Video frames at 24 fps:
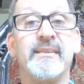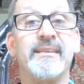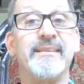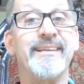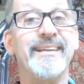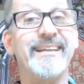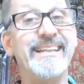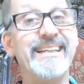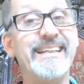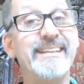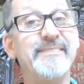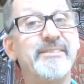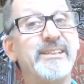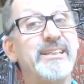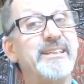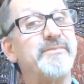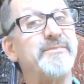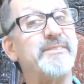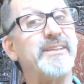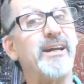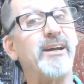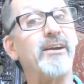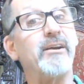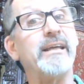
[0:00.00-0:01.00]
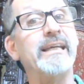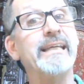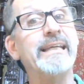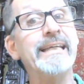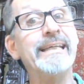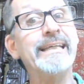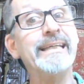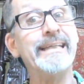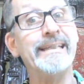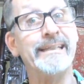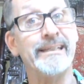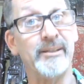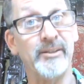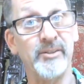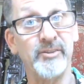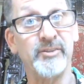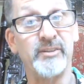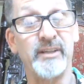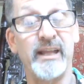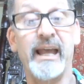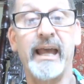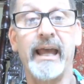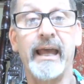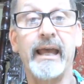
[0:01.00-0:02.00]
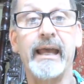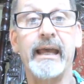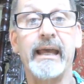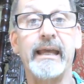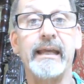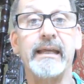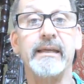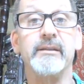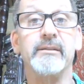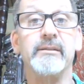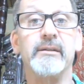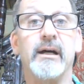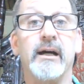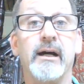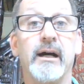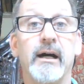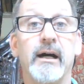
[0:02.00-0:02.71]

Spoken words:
That even if there is a